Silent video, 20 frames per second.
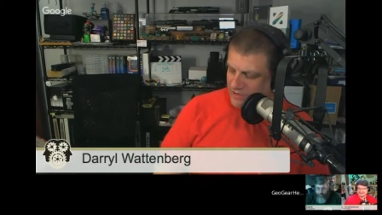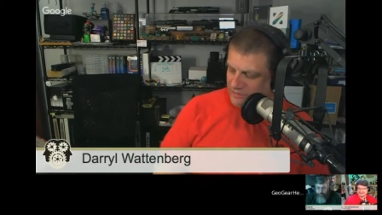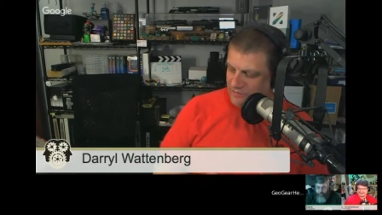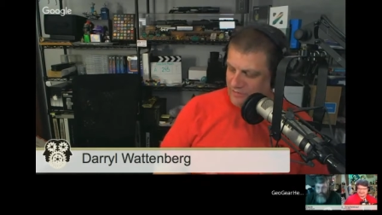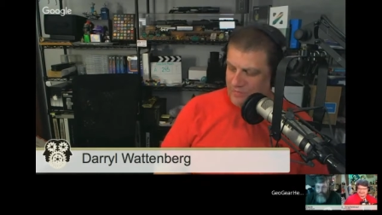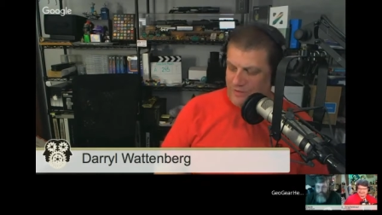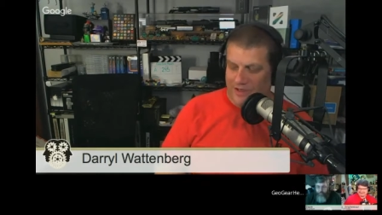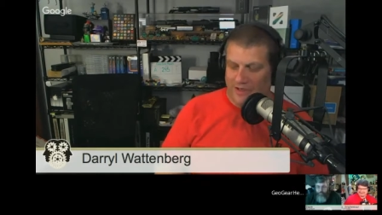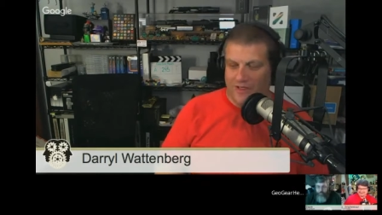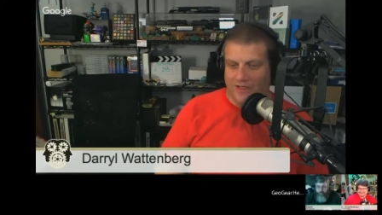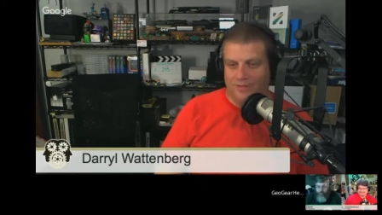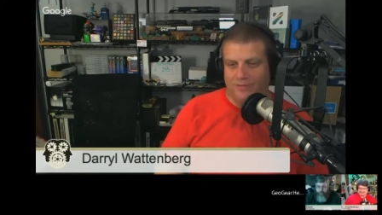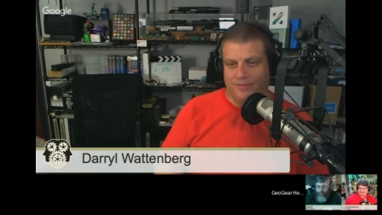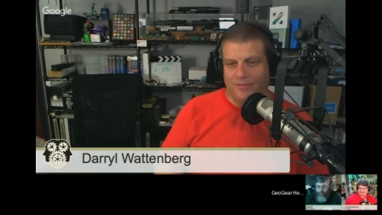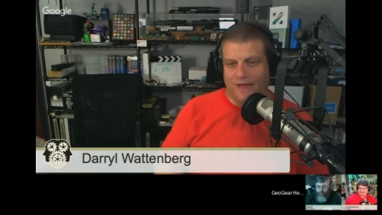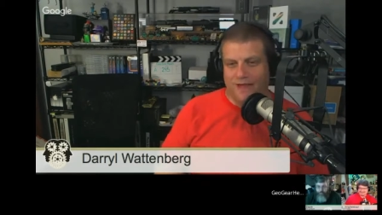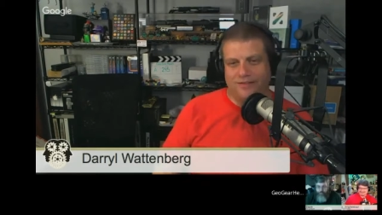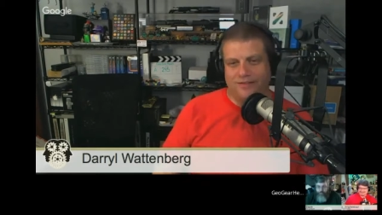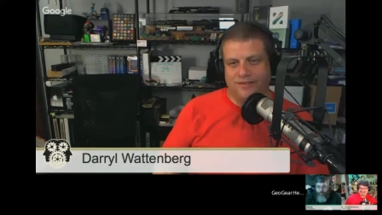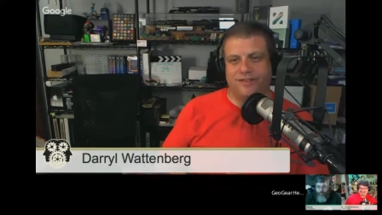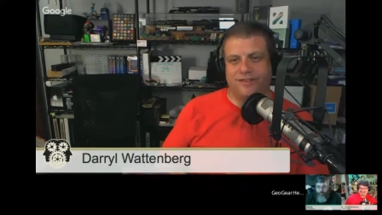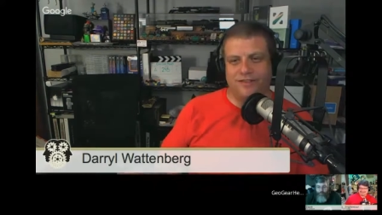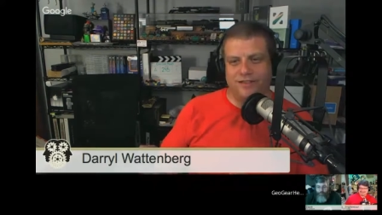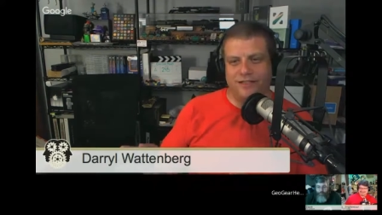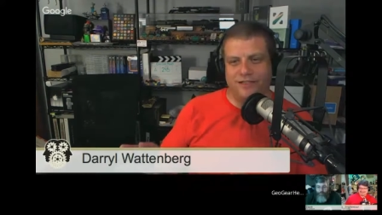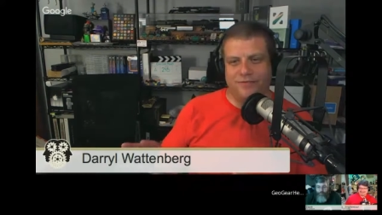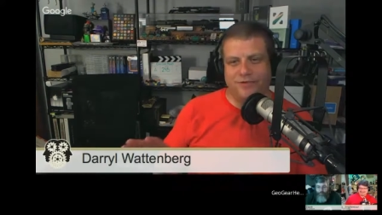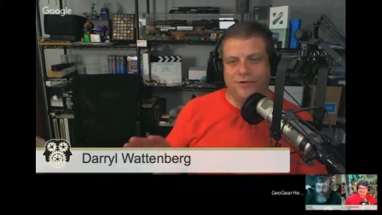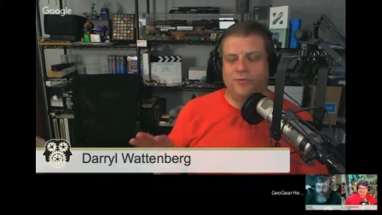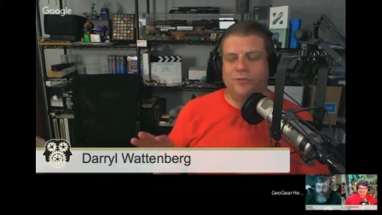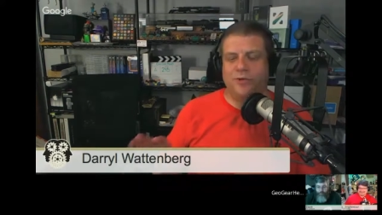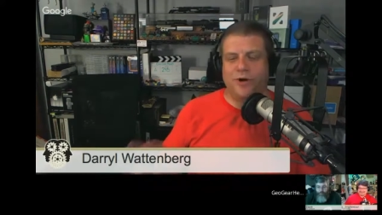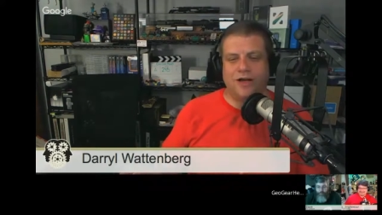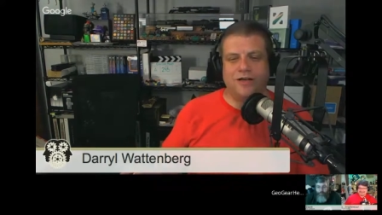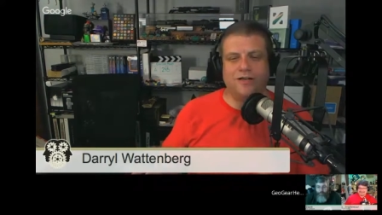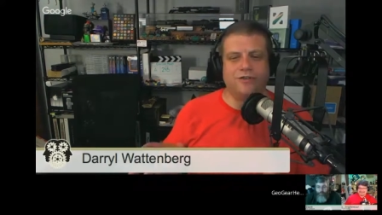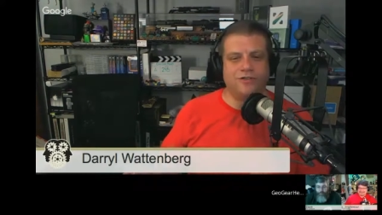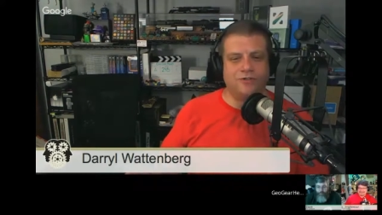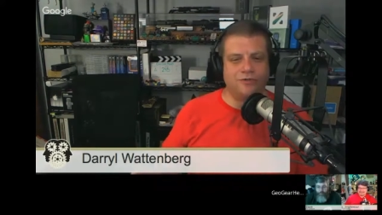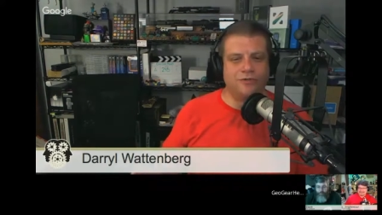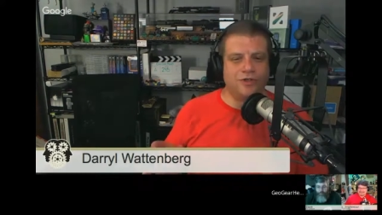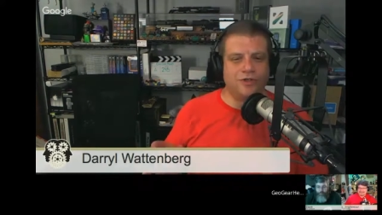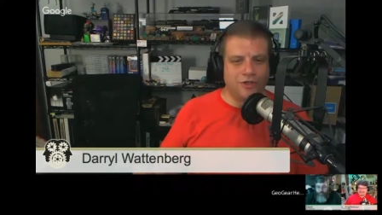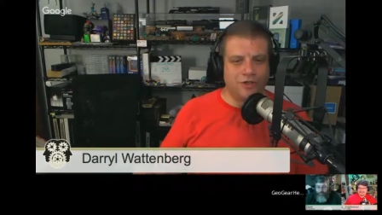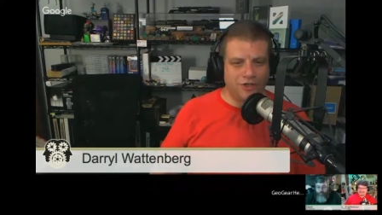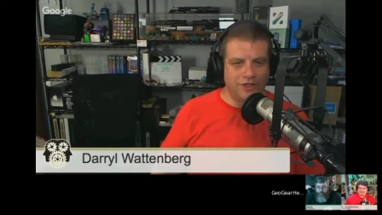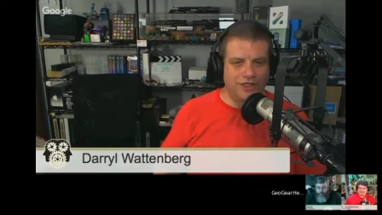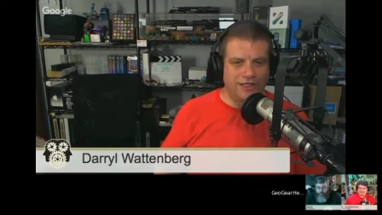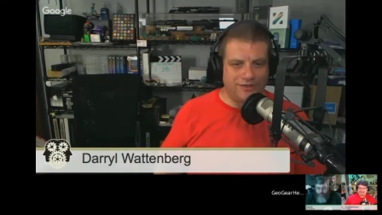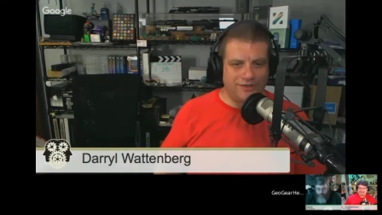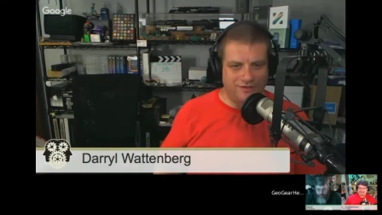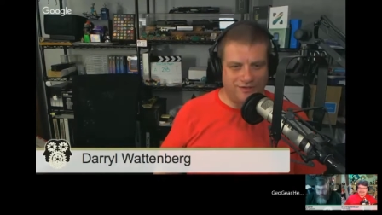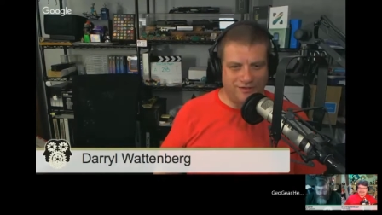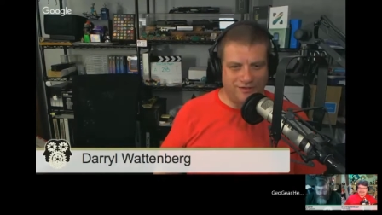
but basically, if you want to do the goodies,